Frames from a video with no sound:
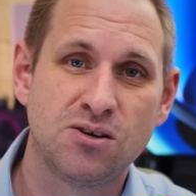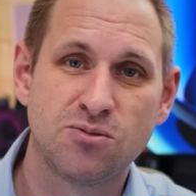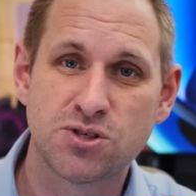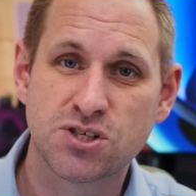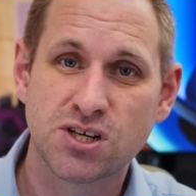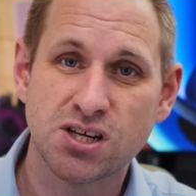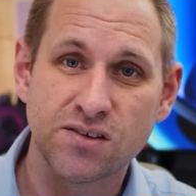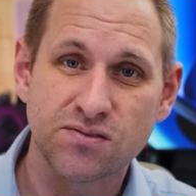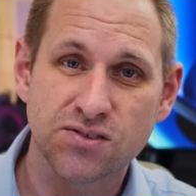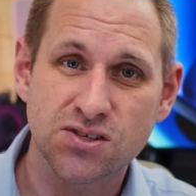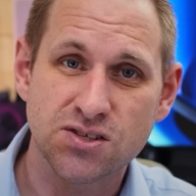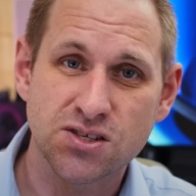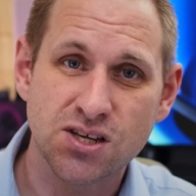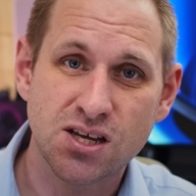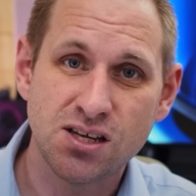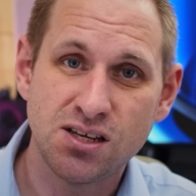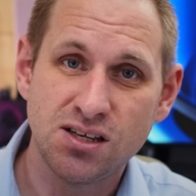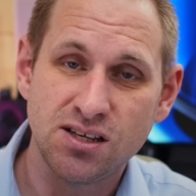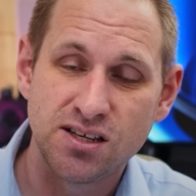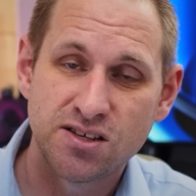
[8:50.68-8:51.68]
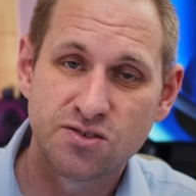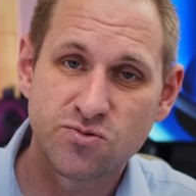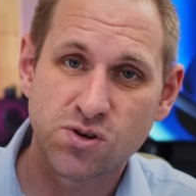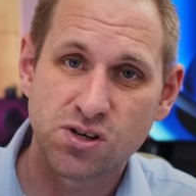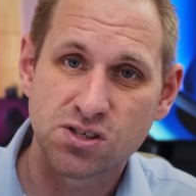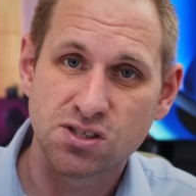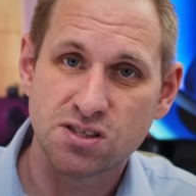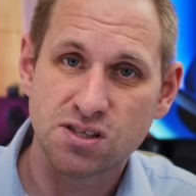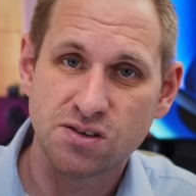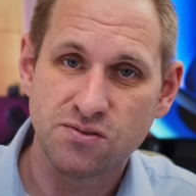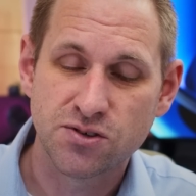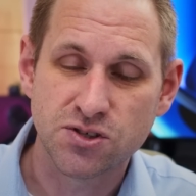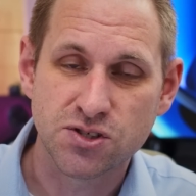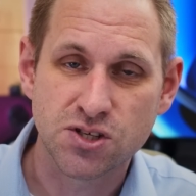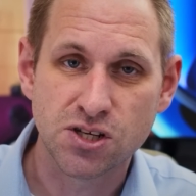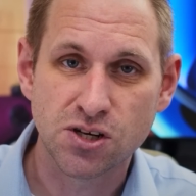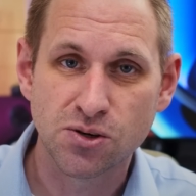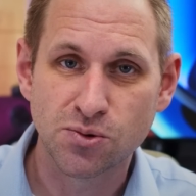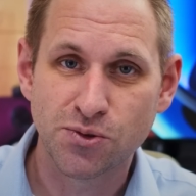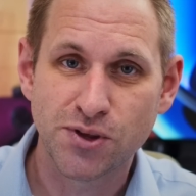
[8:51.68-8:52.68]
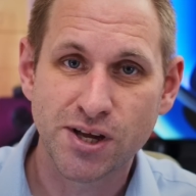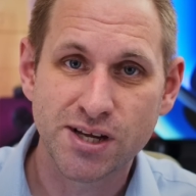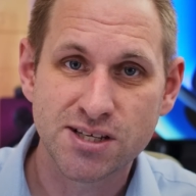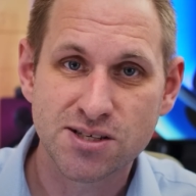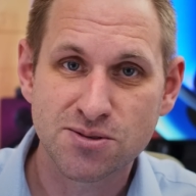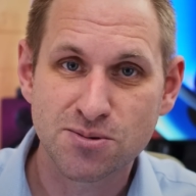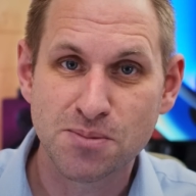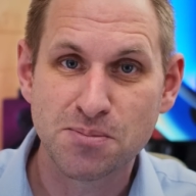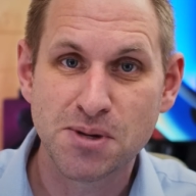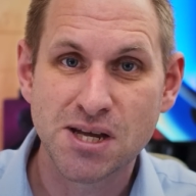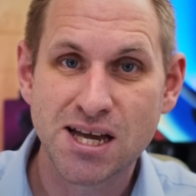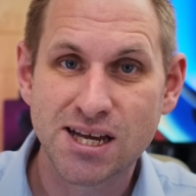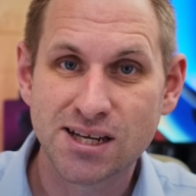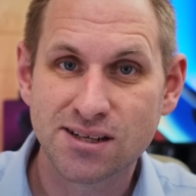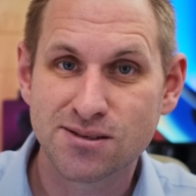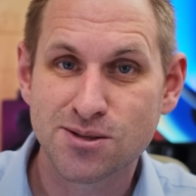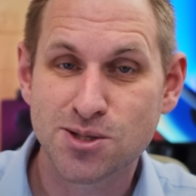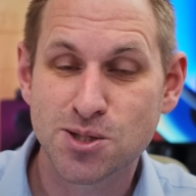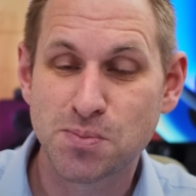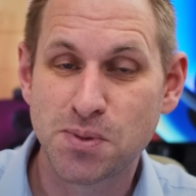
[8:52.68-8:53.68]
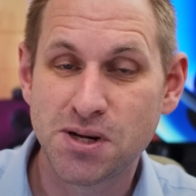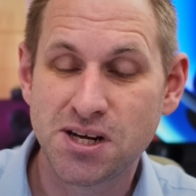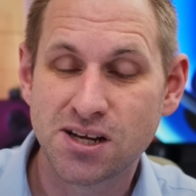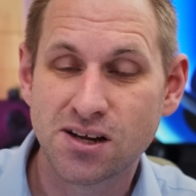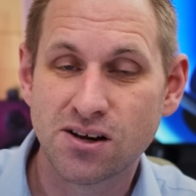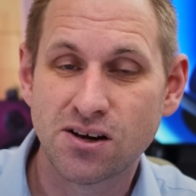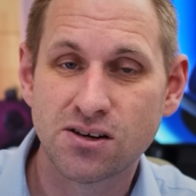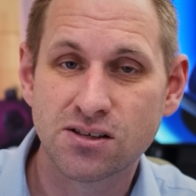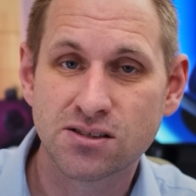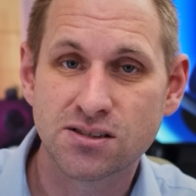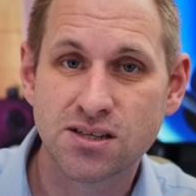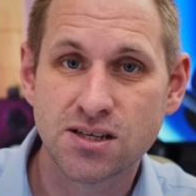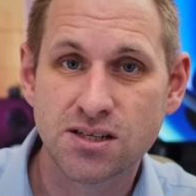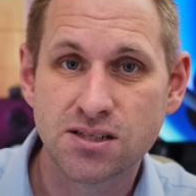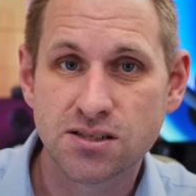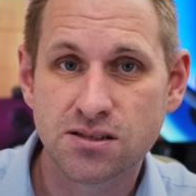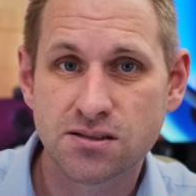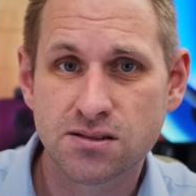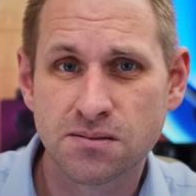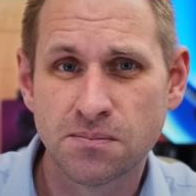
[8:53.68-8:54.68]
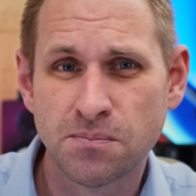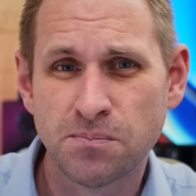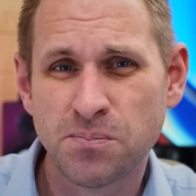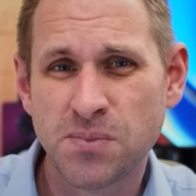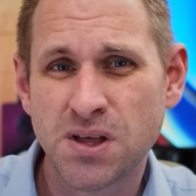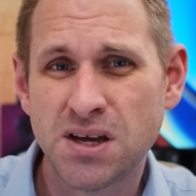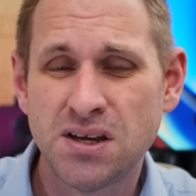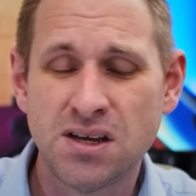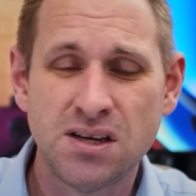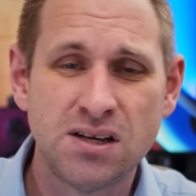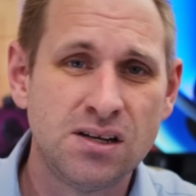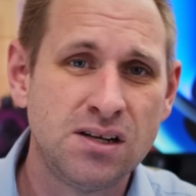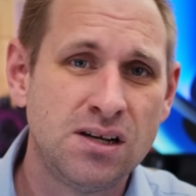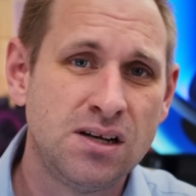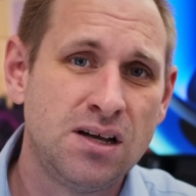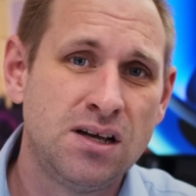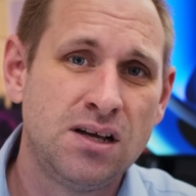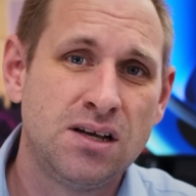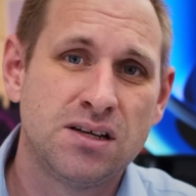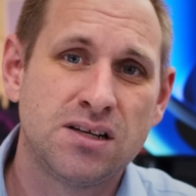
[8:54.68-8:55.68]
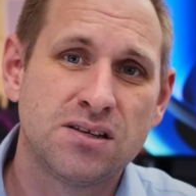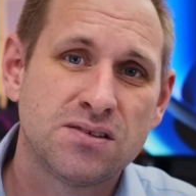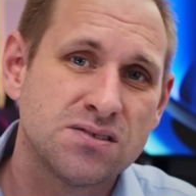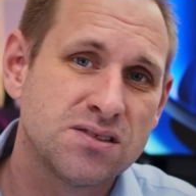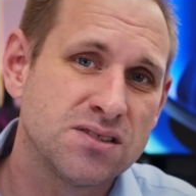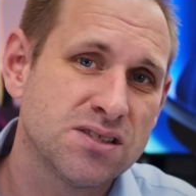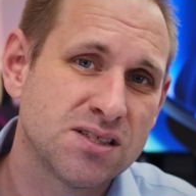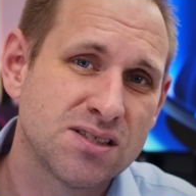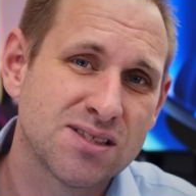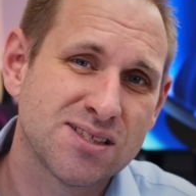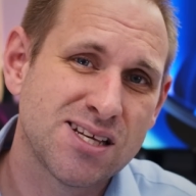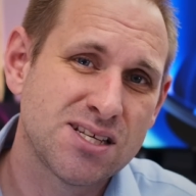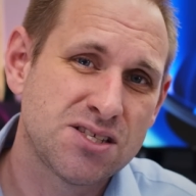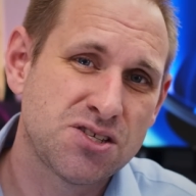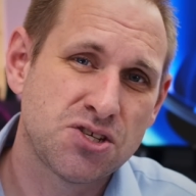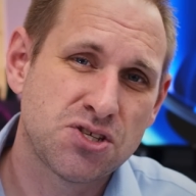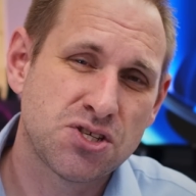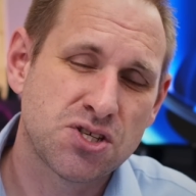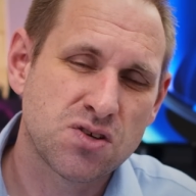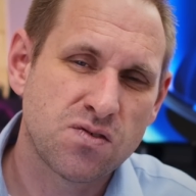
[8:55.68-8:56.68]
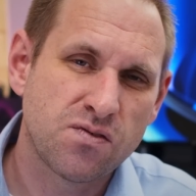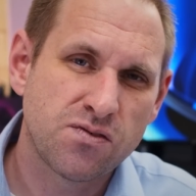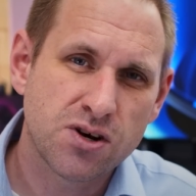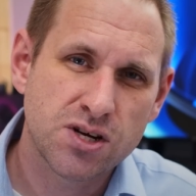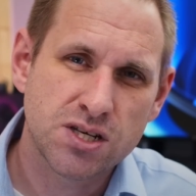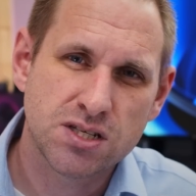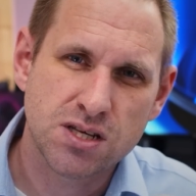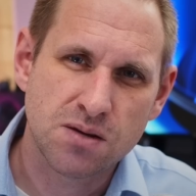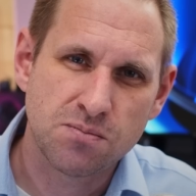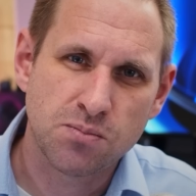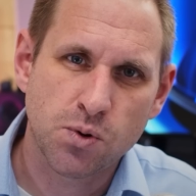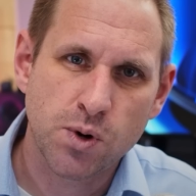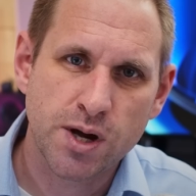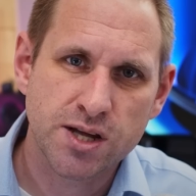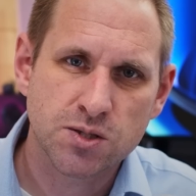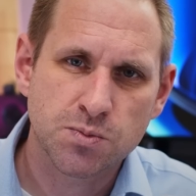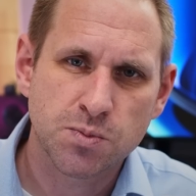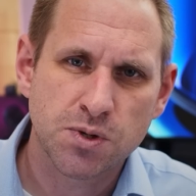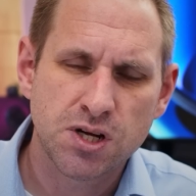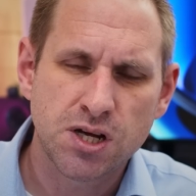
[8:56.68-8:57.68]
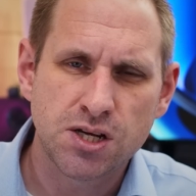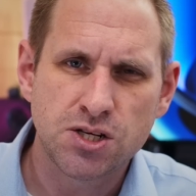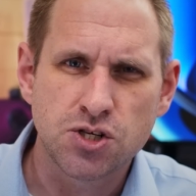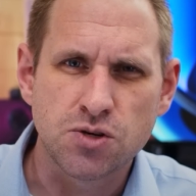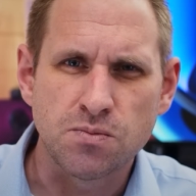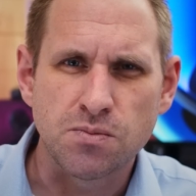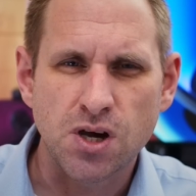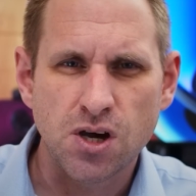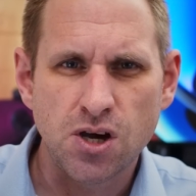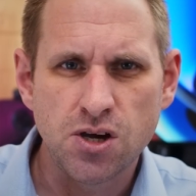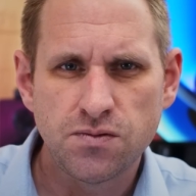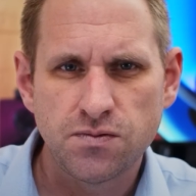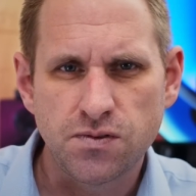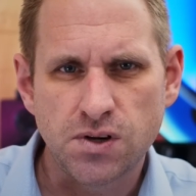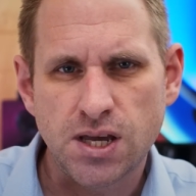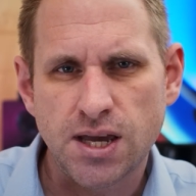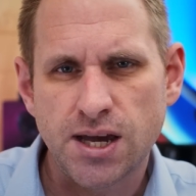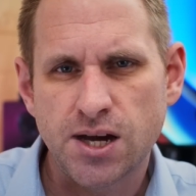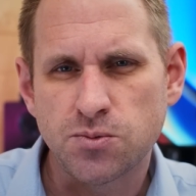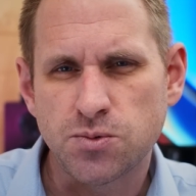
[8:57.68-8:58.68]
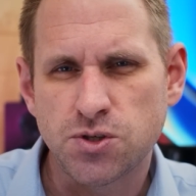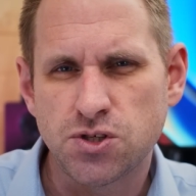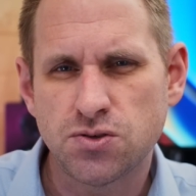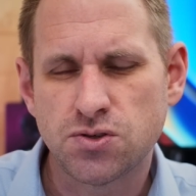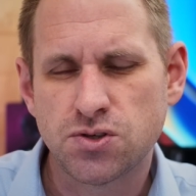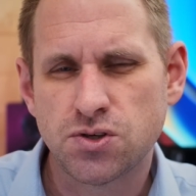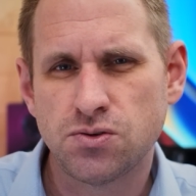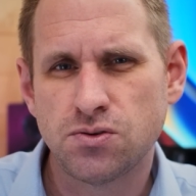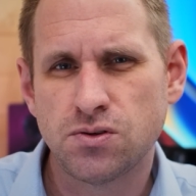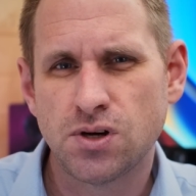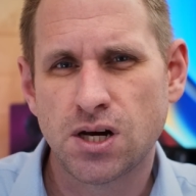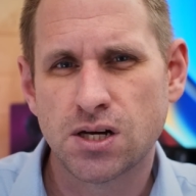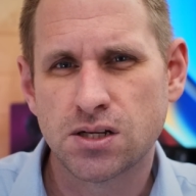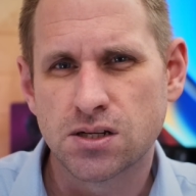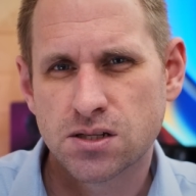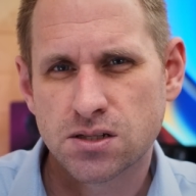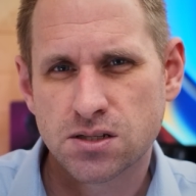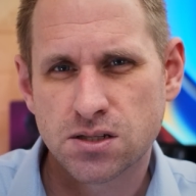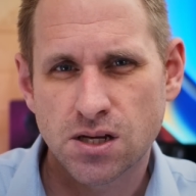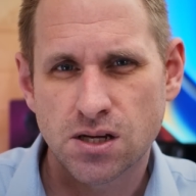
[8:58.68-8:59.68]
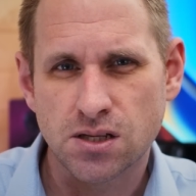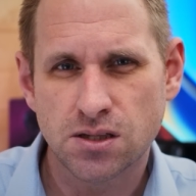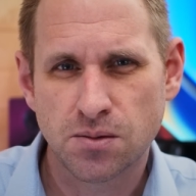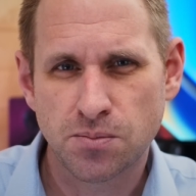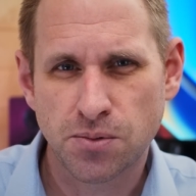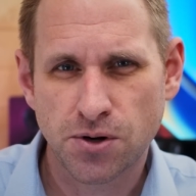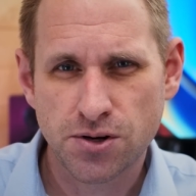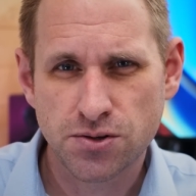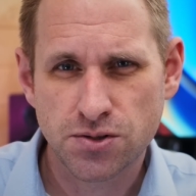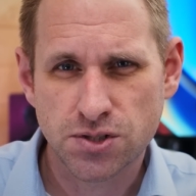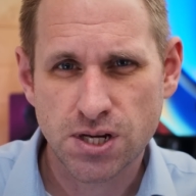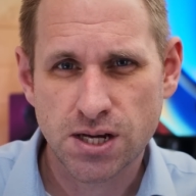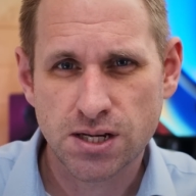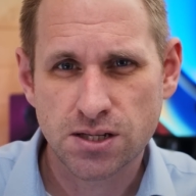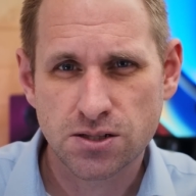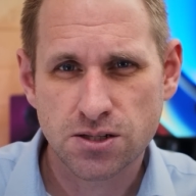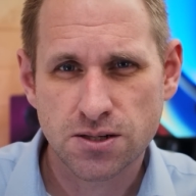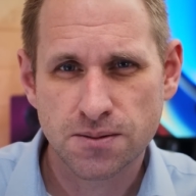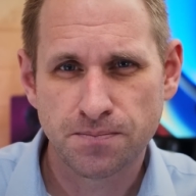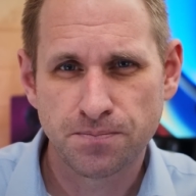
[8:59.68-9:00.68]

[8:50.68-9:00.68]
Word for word: Which I have to say is rather different to the old days when we had spinning hard disks. Now, that's just a very simple explanation, but hopefully it helps you to understand the process.